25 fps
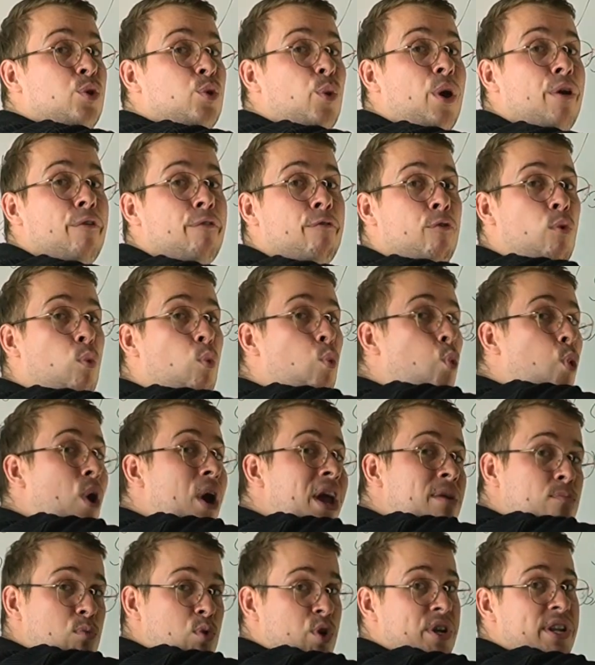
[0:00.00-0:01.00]
you have
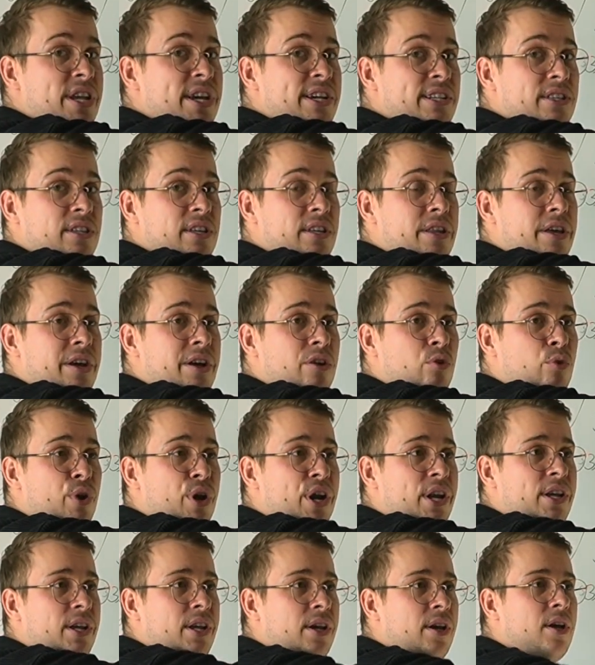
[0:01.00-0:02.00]
way more data there
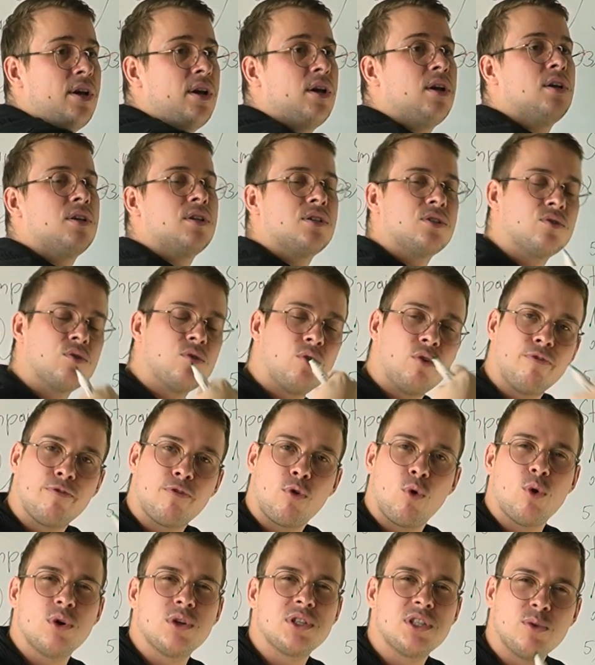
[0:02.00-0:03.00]
already, so of
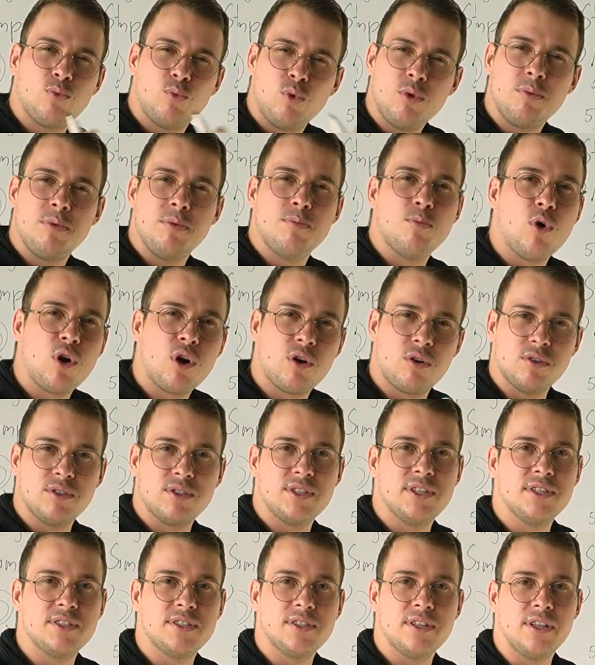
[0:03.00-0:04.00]
course it will be more
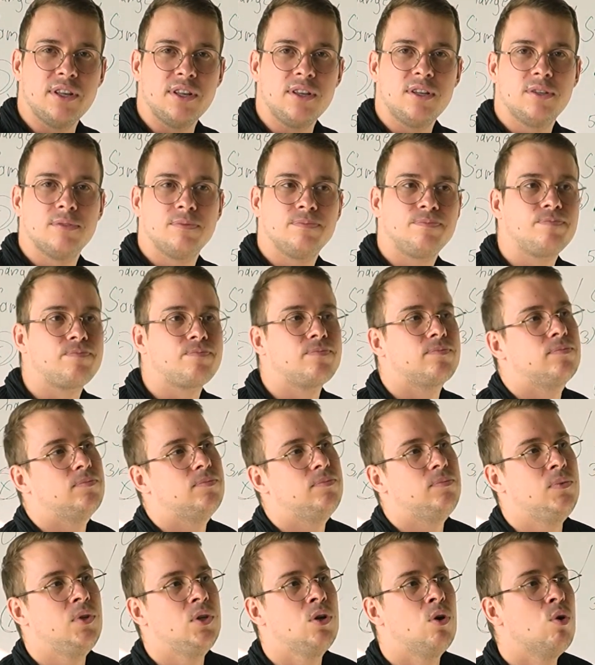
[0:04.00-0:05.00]
consistent.
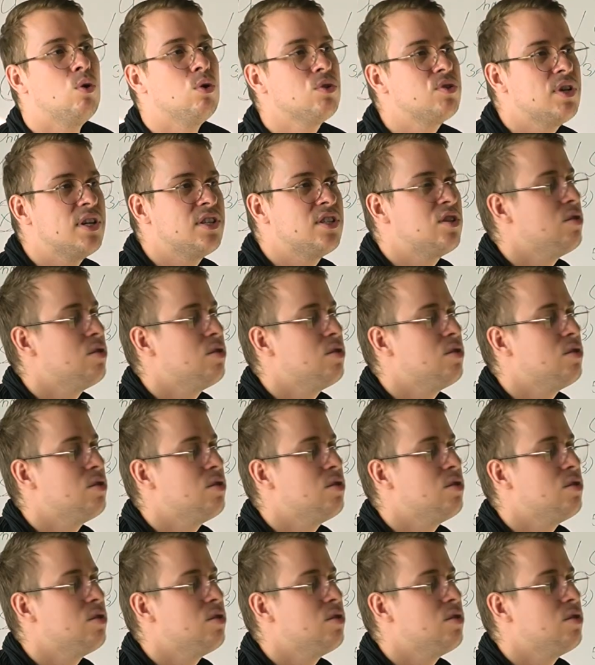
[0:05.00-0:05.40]
Also, I